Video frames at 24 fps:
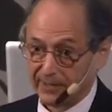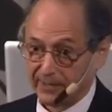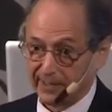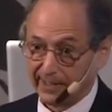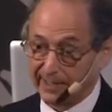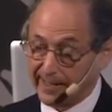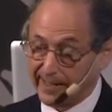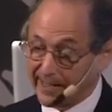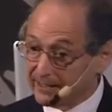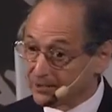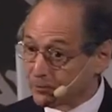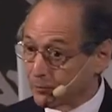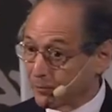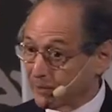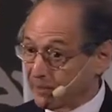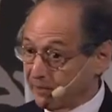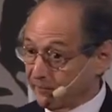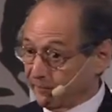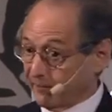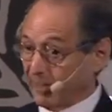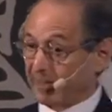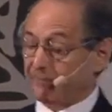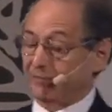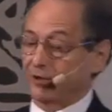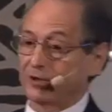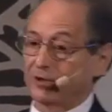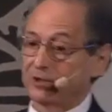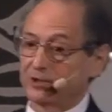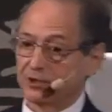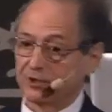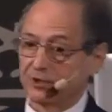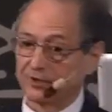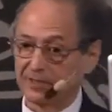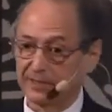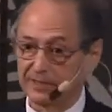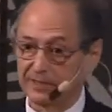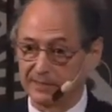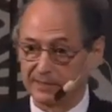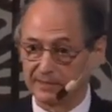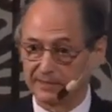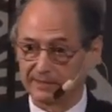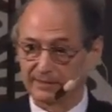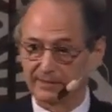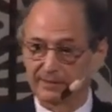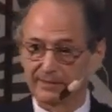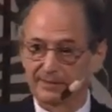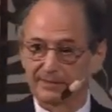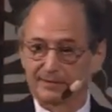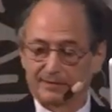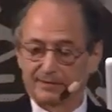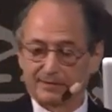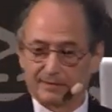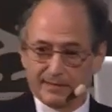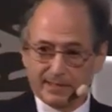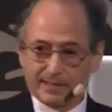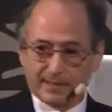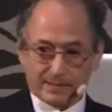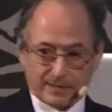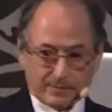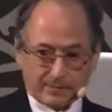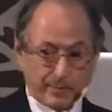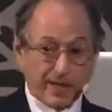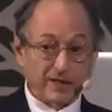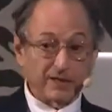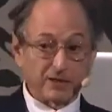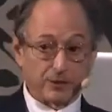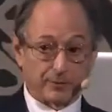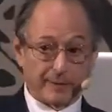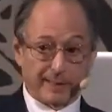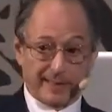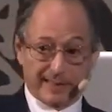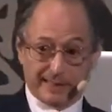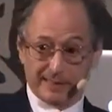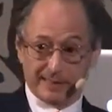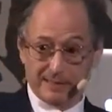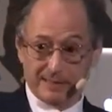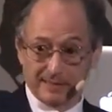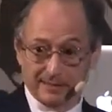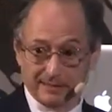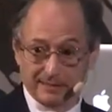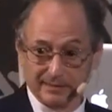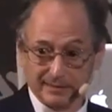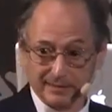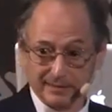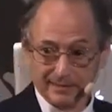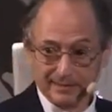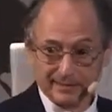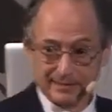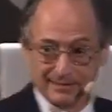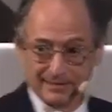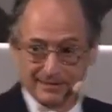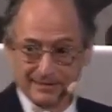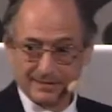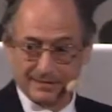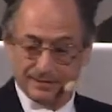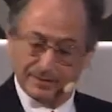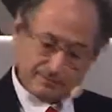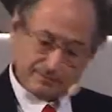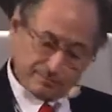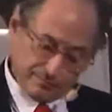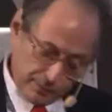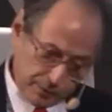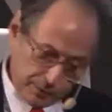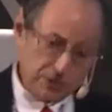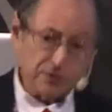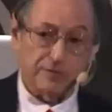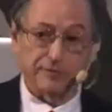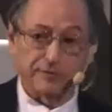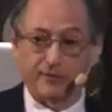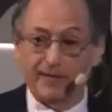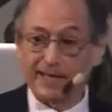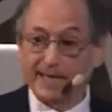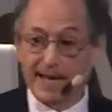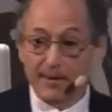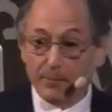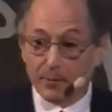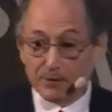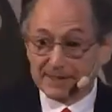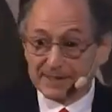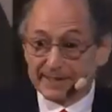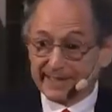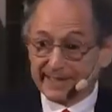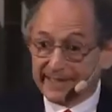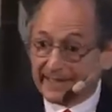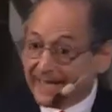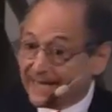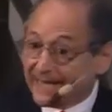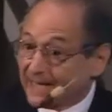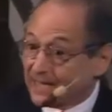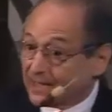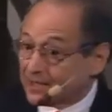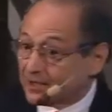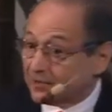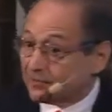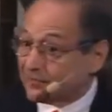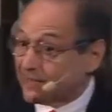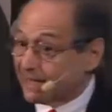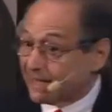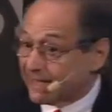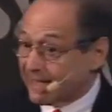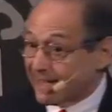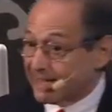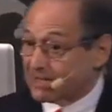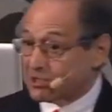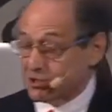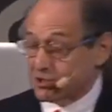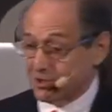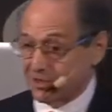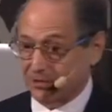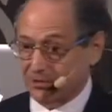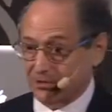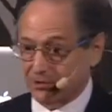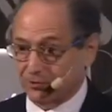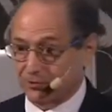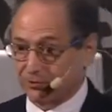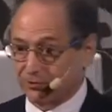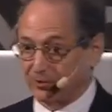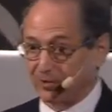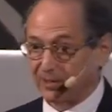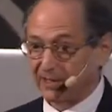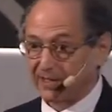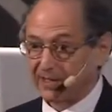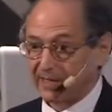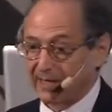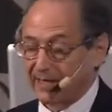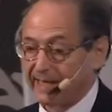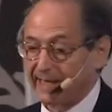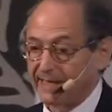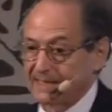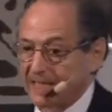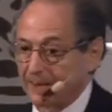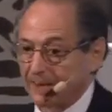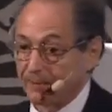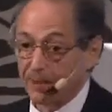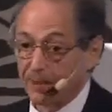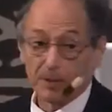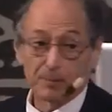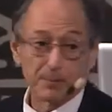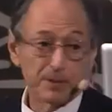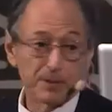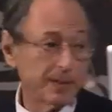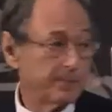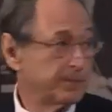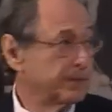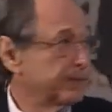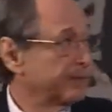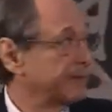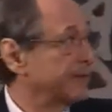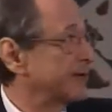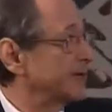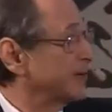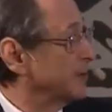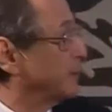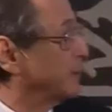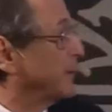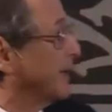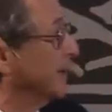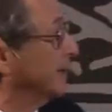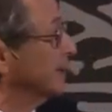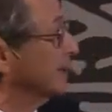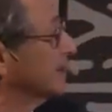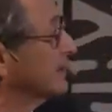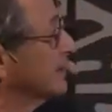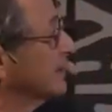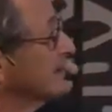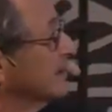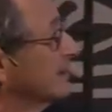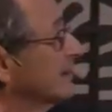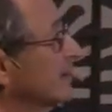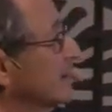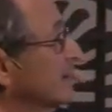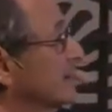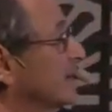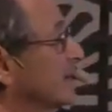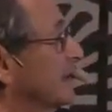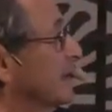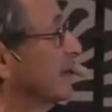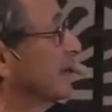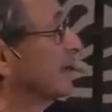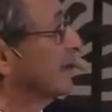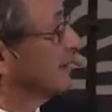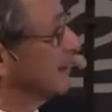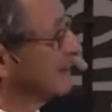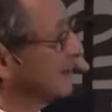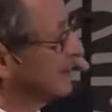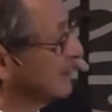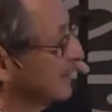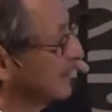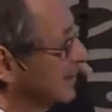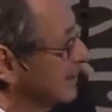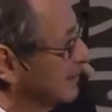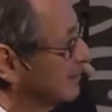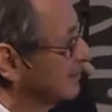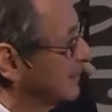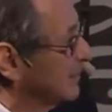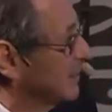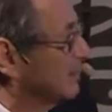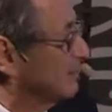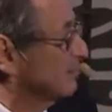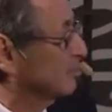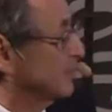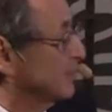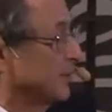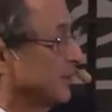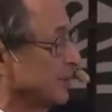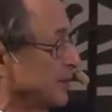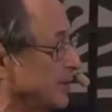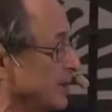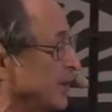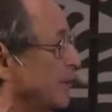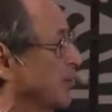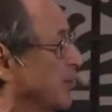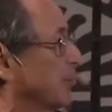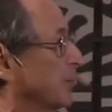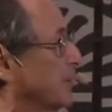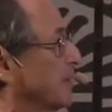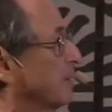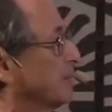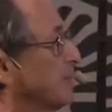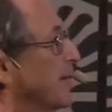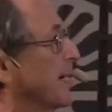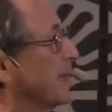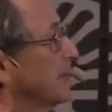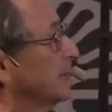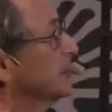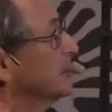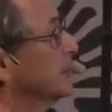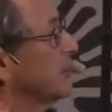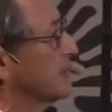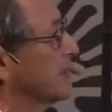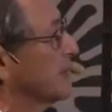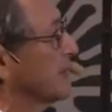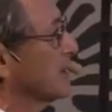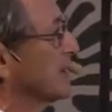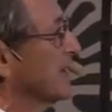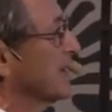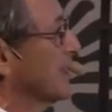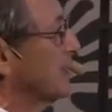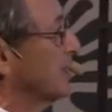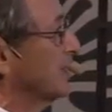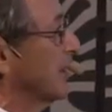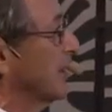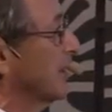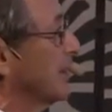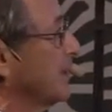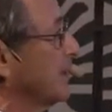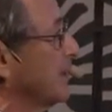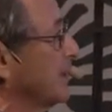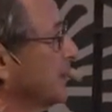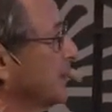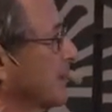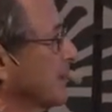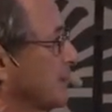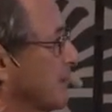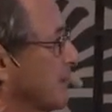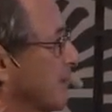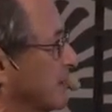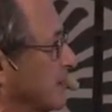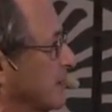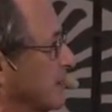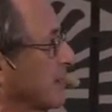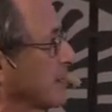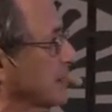and add 25 years to it, it's about to end. So, which is fun. I wasn't getting anything of that action at all. I ended up helping them defend the patent in the European Patent Court, etc. But it's an